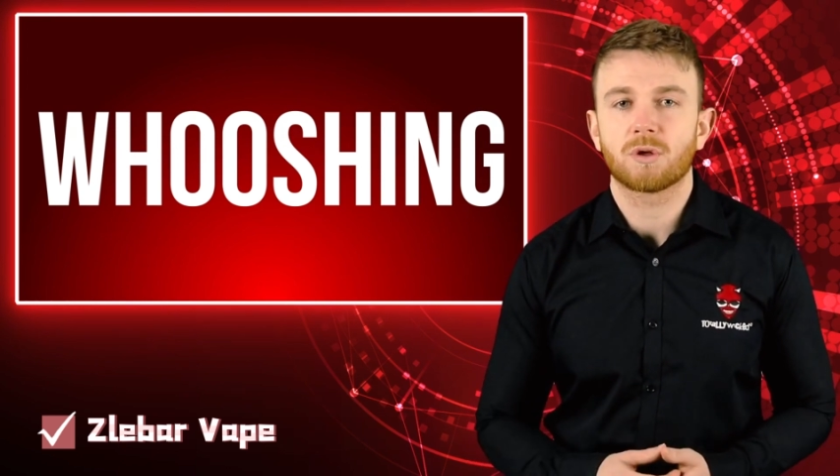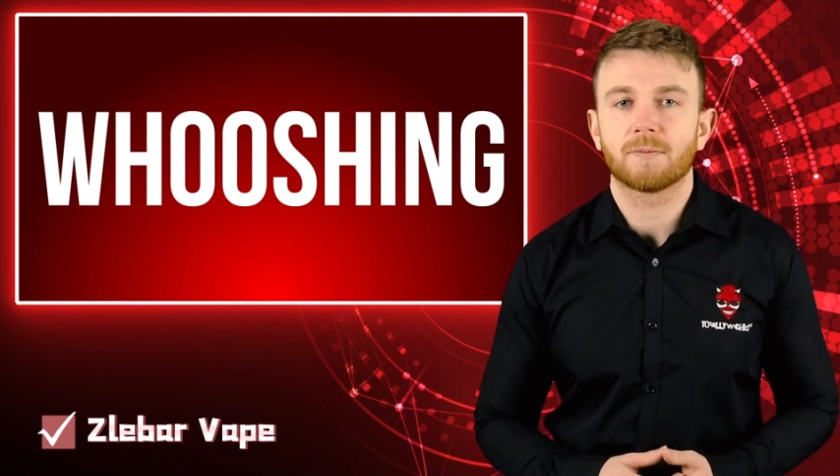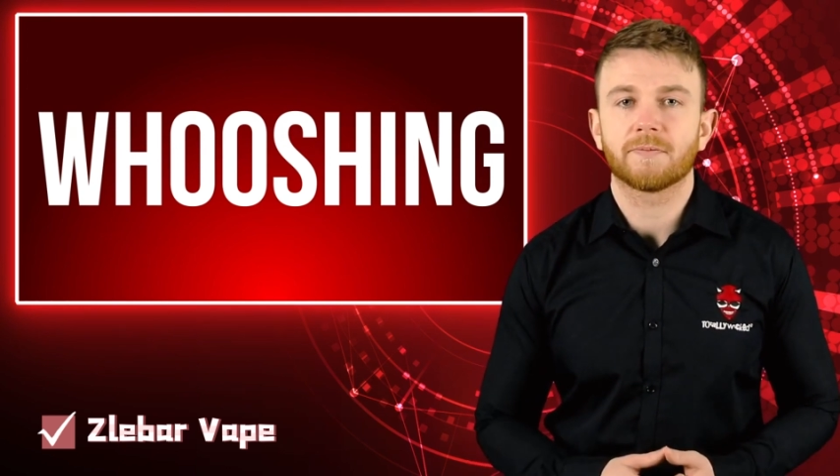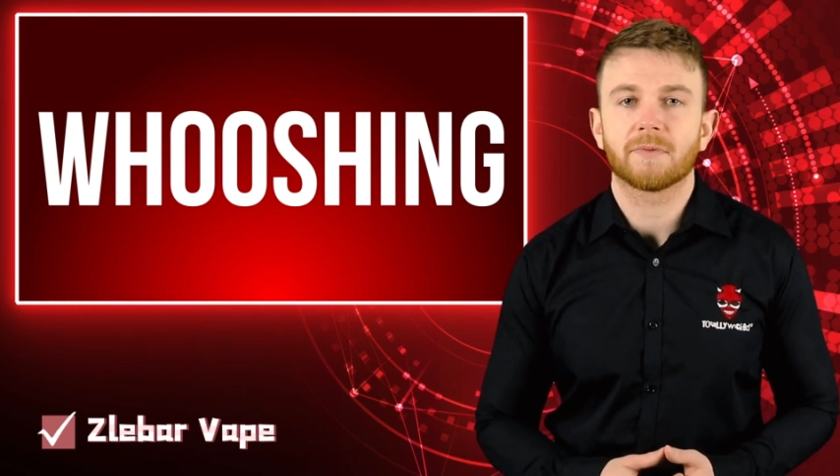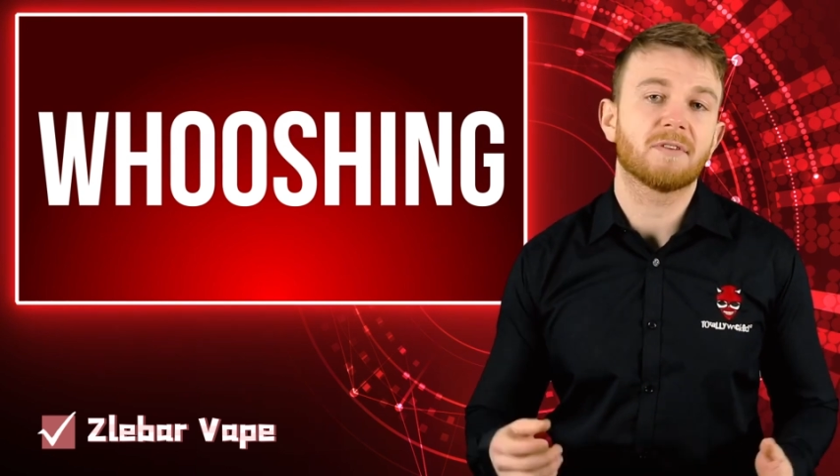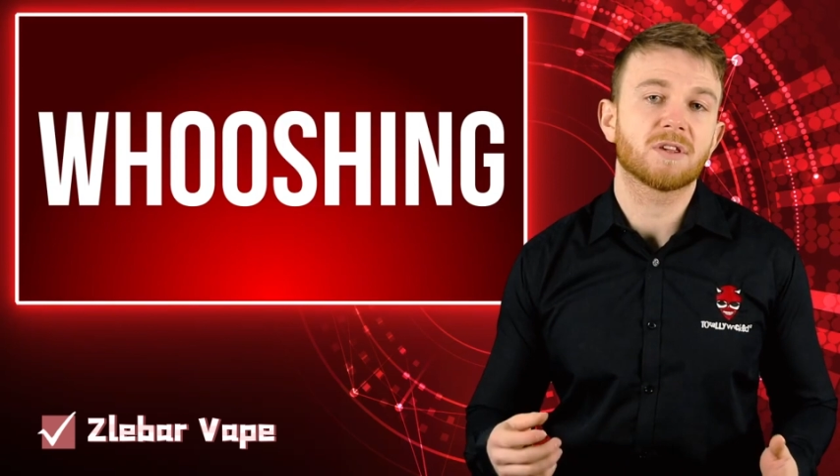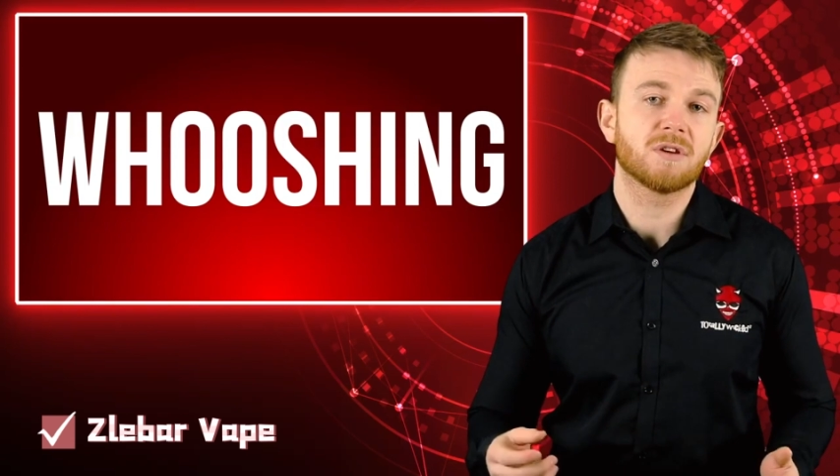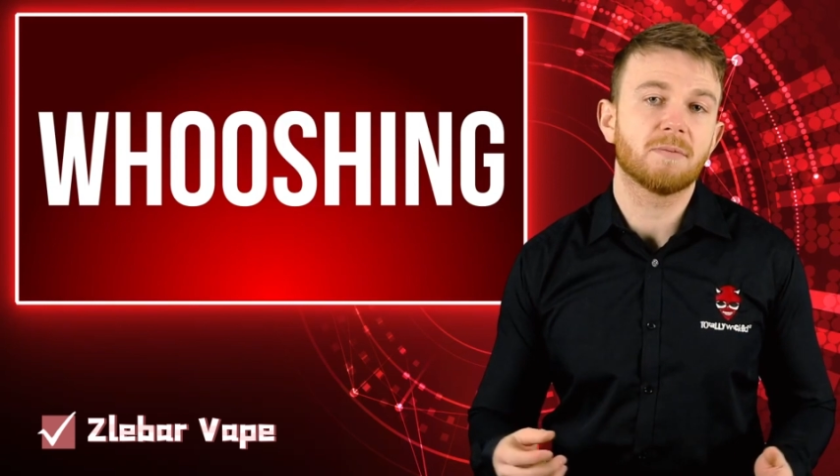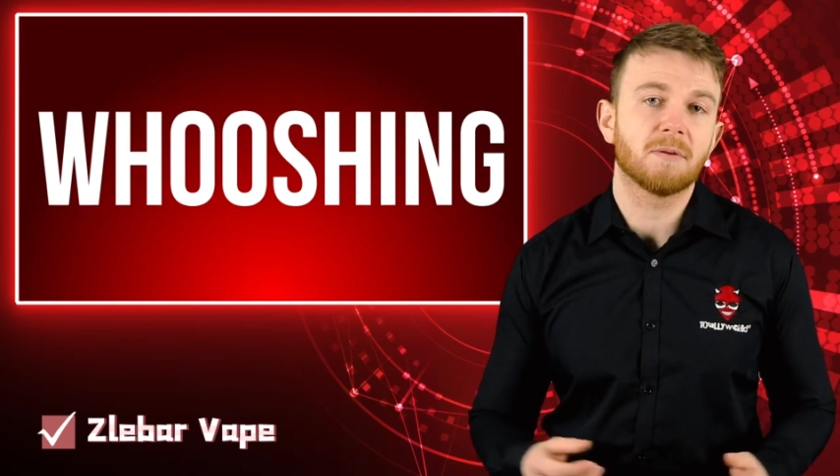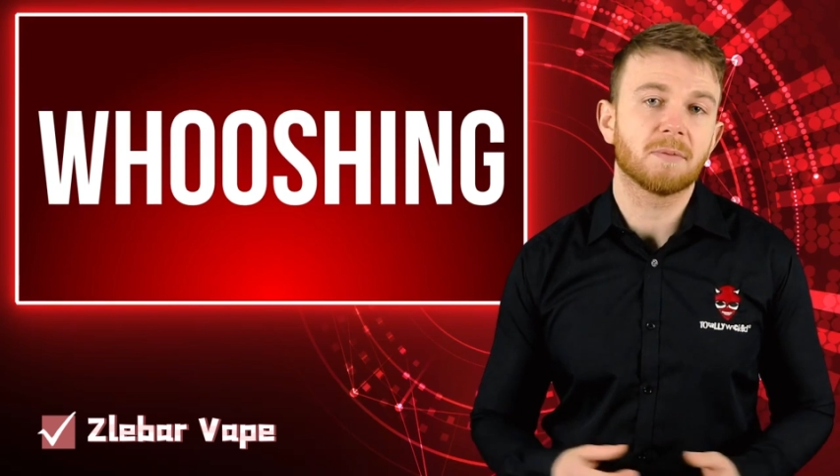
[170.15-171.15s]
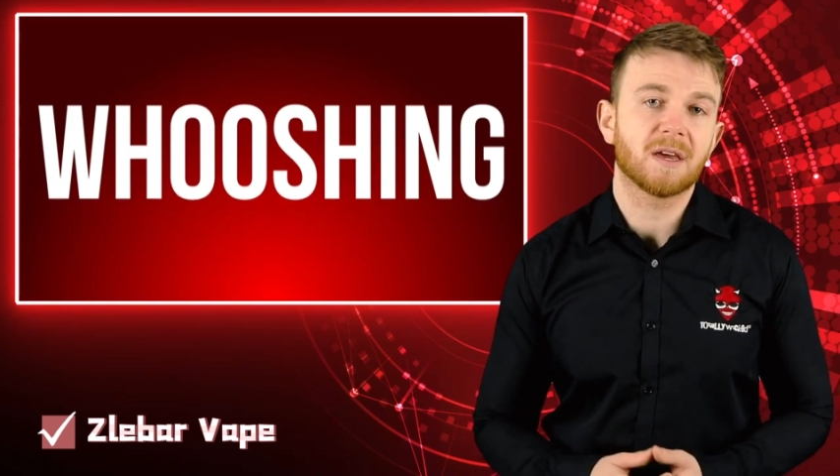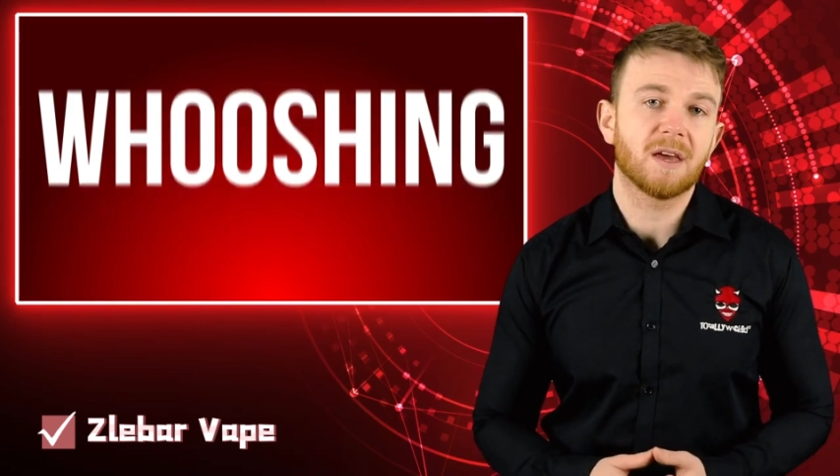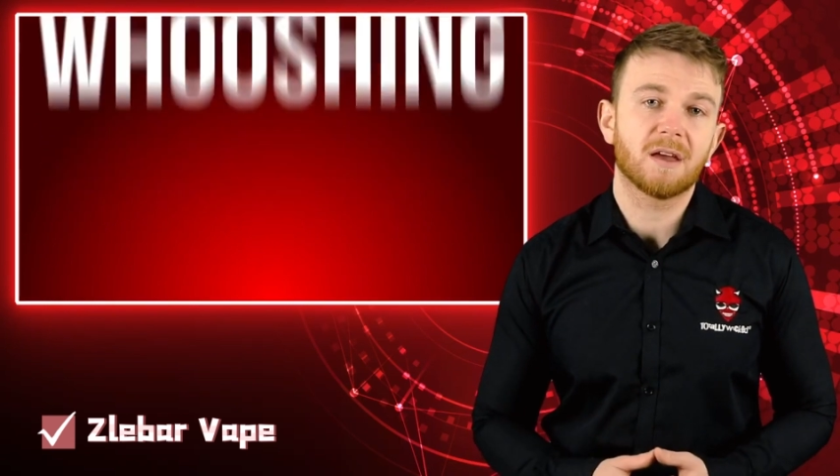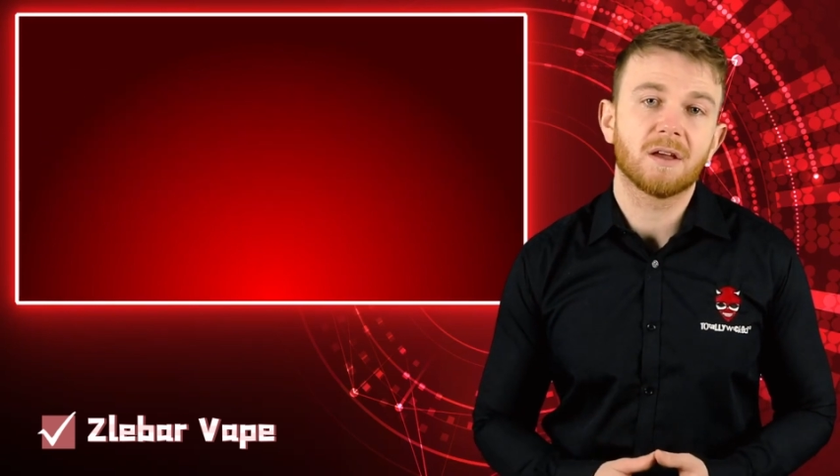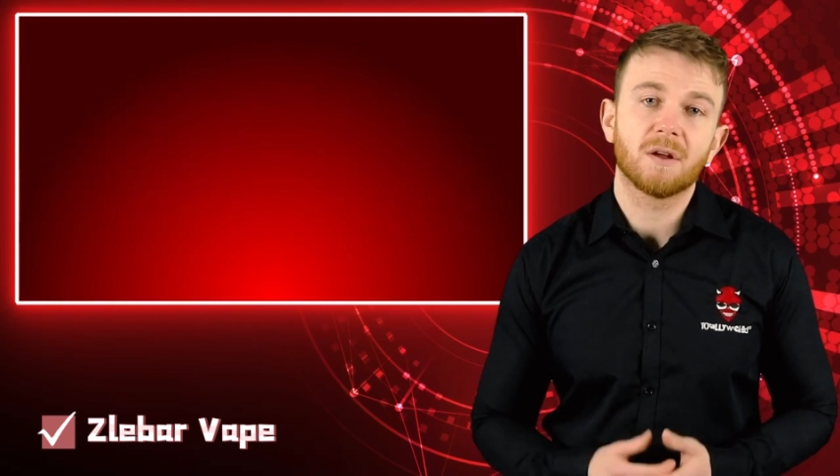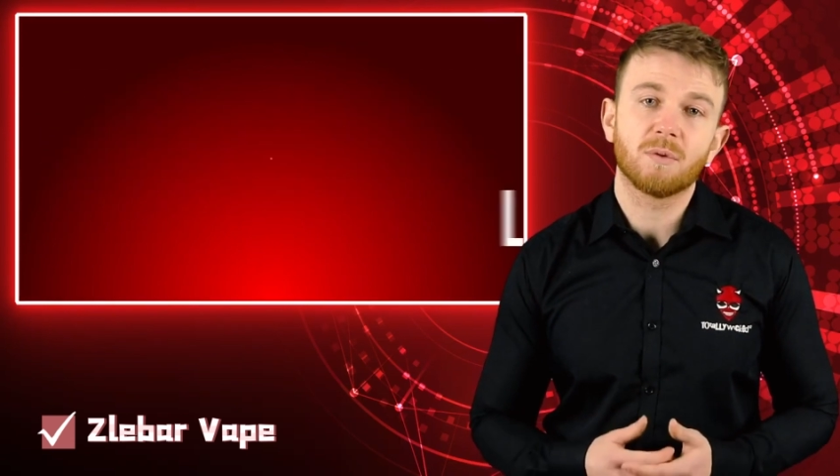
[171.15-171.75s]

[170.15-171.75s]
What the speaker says: If you have a sub-ohm kit